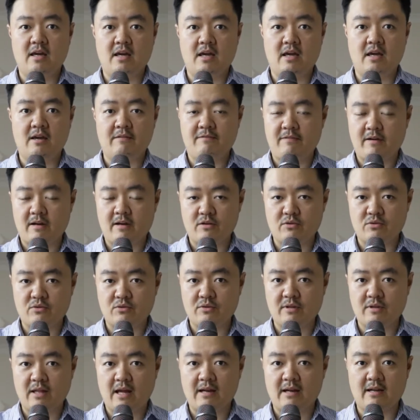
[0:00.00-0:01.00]
If I could
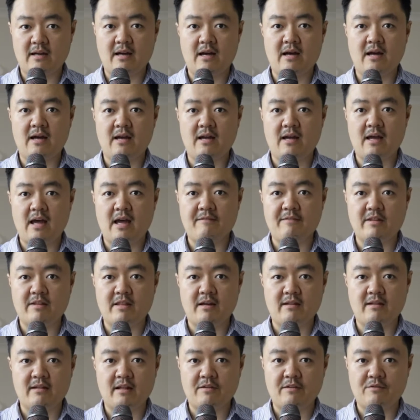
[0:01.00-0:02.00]
do that, I haven't
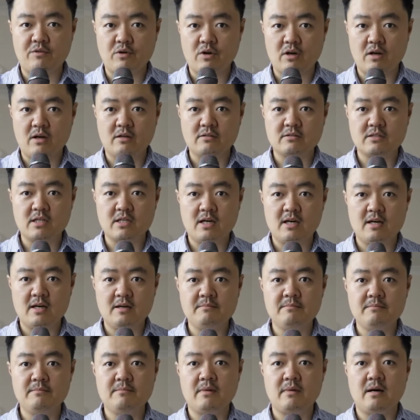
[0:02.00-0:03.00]
done that for a long
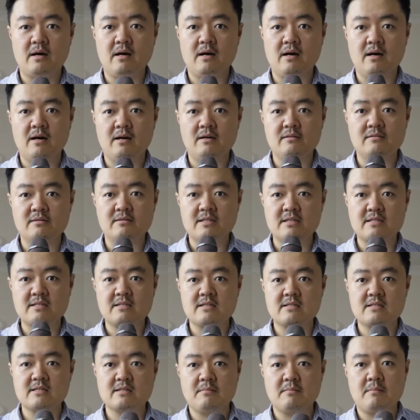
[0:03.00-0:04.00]
time. Um, this
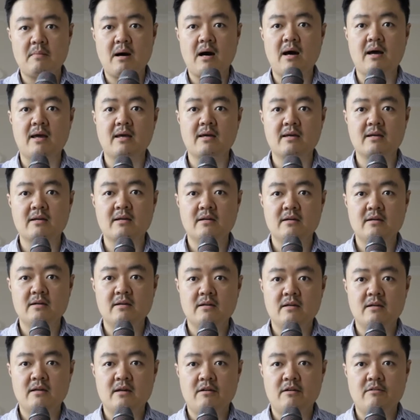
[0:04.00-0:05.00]
is the mic
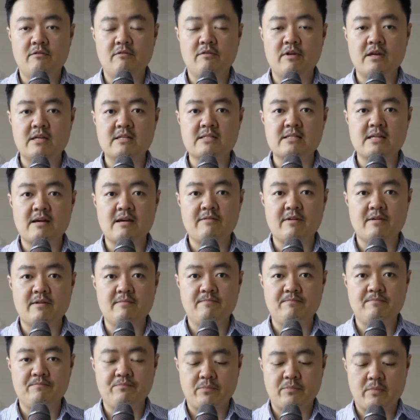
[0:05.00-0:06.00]
V7.
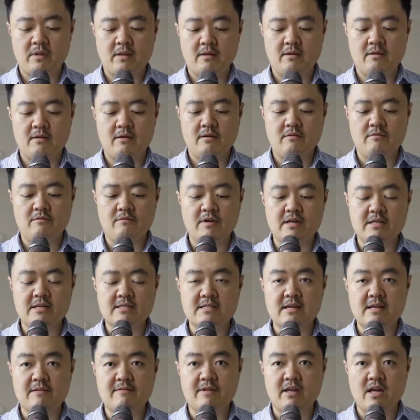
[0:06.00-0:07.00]

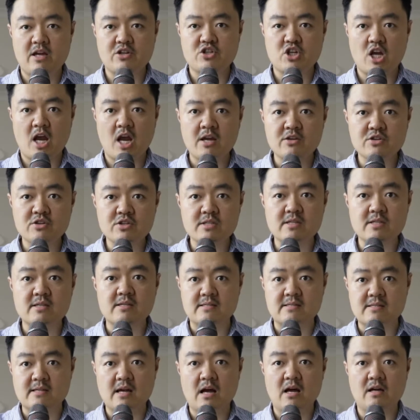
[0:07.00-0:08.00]
V7, it changes the
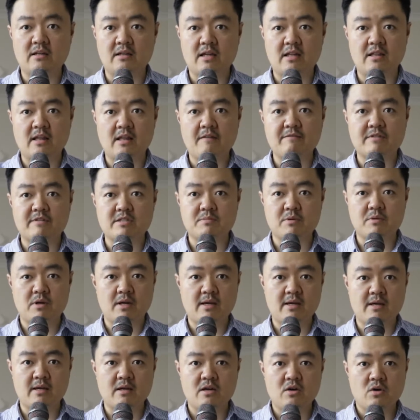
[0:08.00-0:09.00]
sound
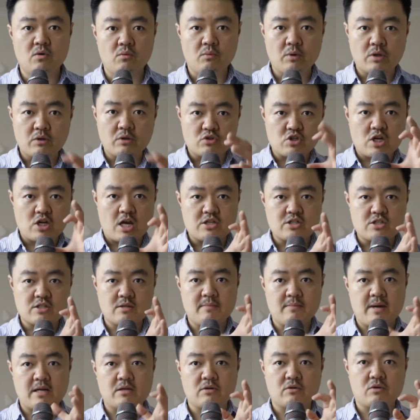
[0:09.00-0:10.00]
inevitably when you change the
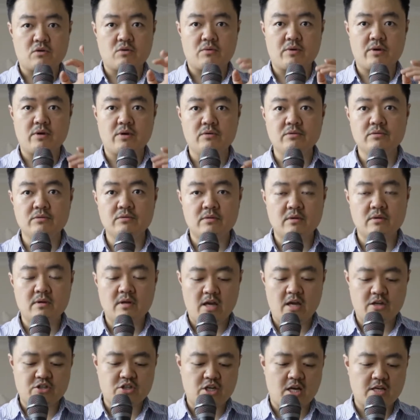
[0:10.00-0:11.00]
metal grill
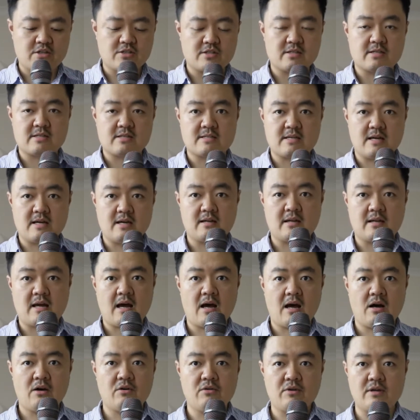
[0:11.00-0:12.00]
it changes the sound,
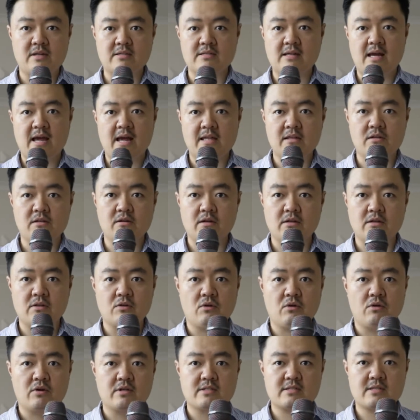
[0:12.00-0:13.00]
how the handling
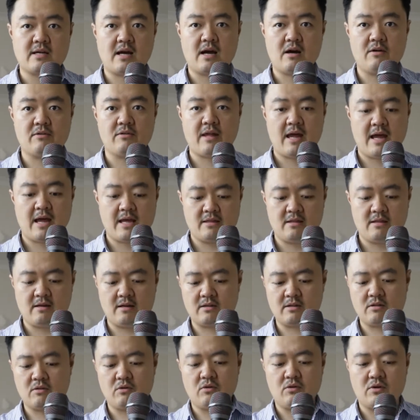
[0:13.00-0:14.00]
noise, how the
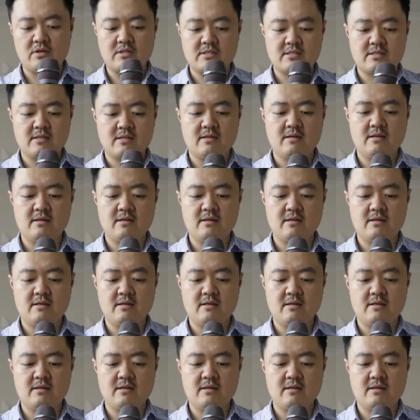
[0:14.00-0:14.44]
handling noise.